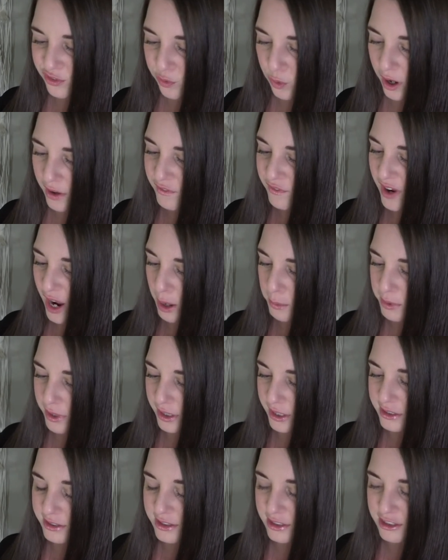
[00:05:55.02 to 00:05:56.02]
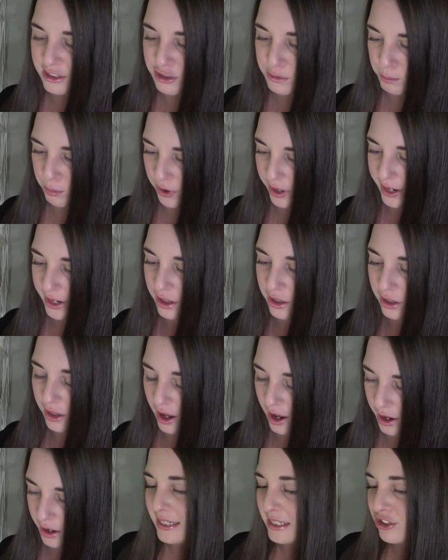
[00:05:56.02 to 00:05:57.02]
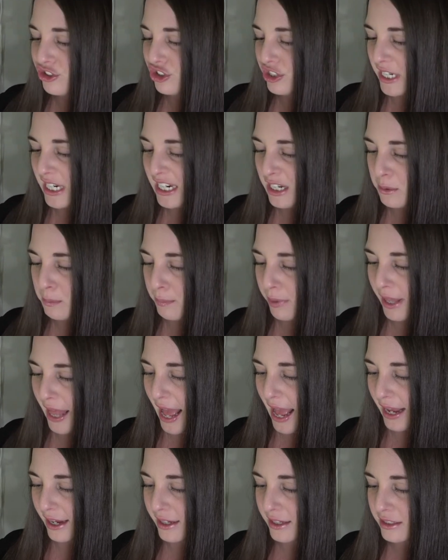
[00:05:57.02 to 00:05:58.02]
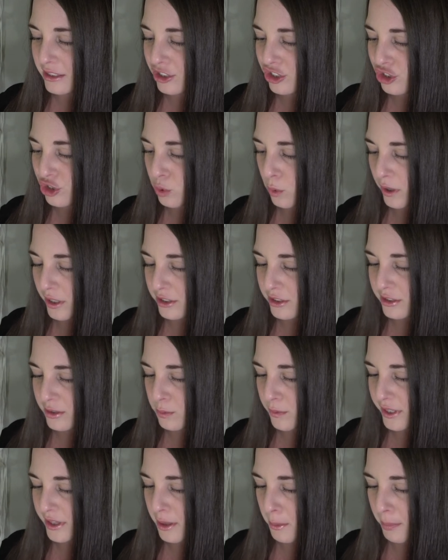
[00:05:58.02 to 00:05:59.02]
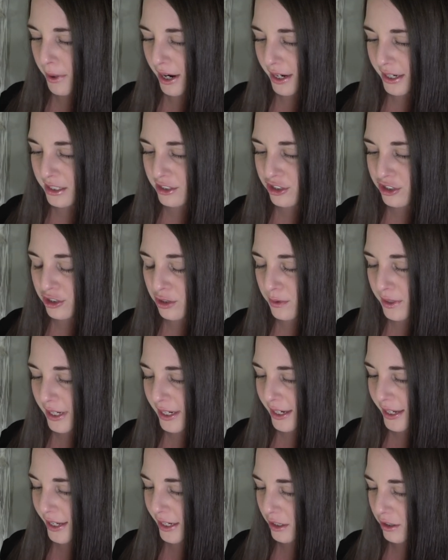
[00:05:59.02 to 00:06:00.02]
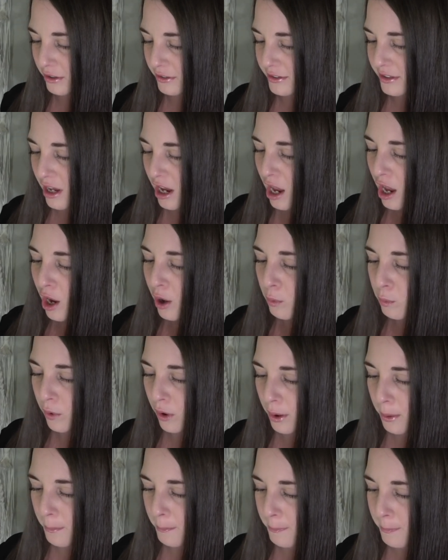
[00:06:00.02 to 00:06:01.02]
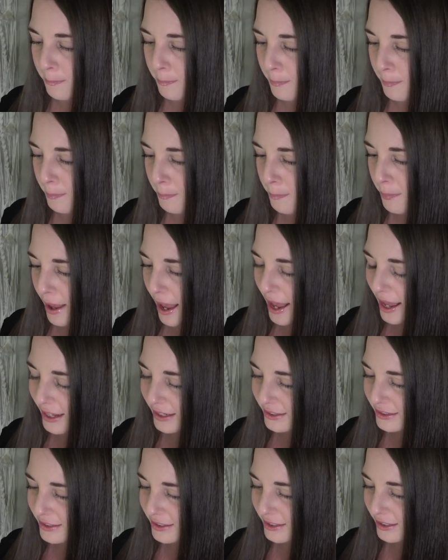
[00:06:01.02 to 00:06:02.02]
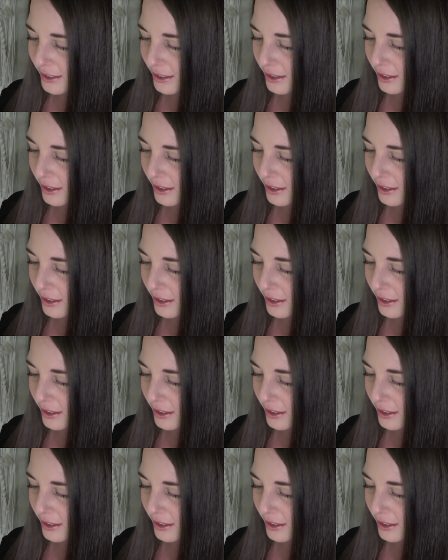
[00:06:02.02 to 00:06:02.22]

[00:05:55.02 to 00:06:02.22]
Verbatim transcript: for a fabulous spring look. The chic black shorts with the bodysuit and heels will bet